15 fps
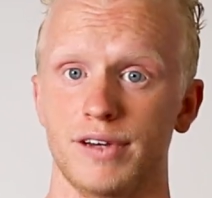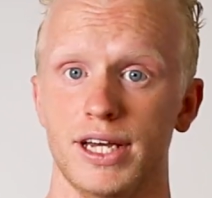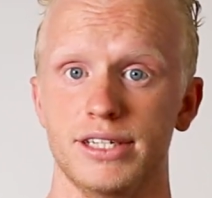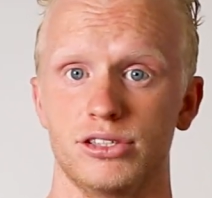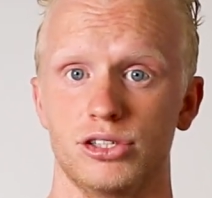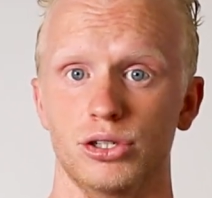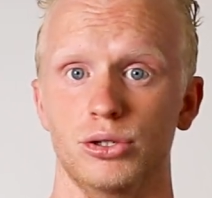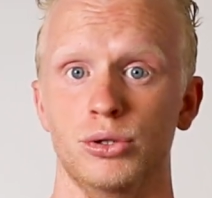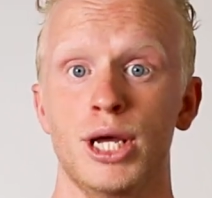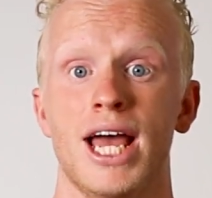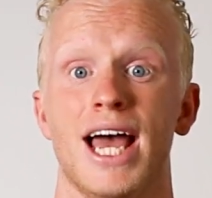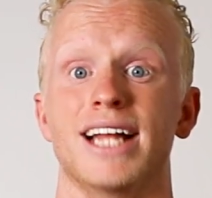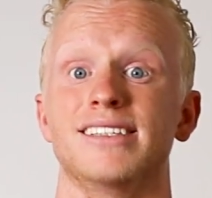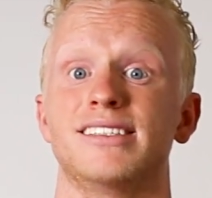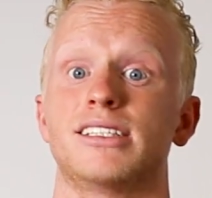phase 2
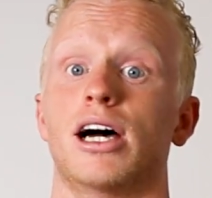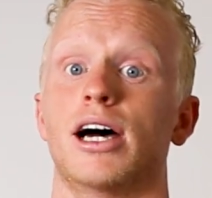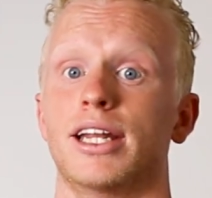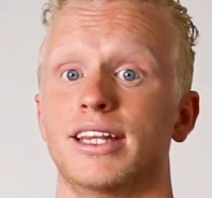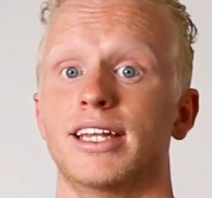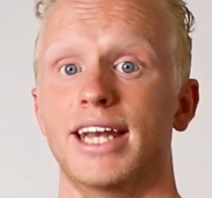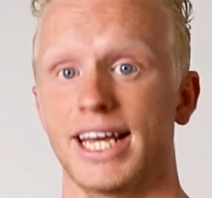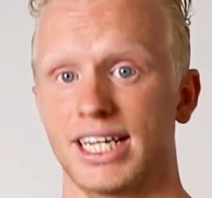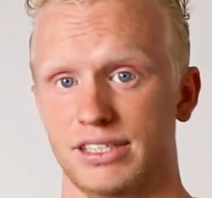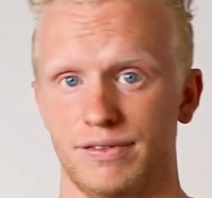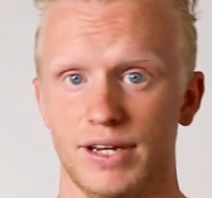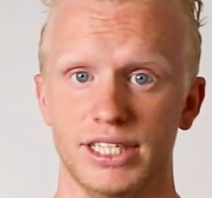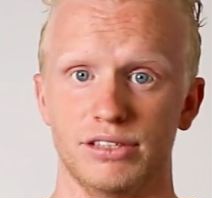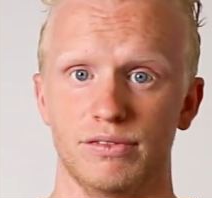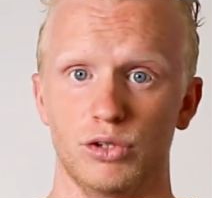and starting the next
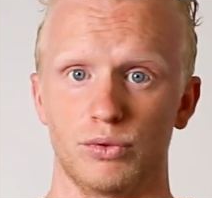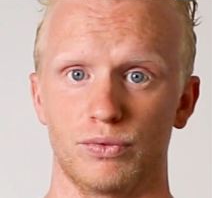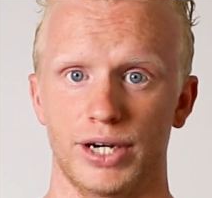phase of your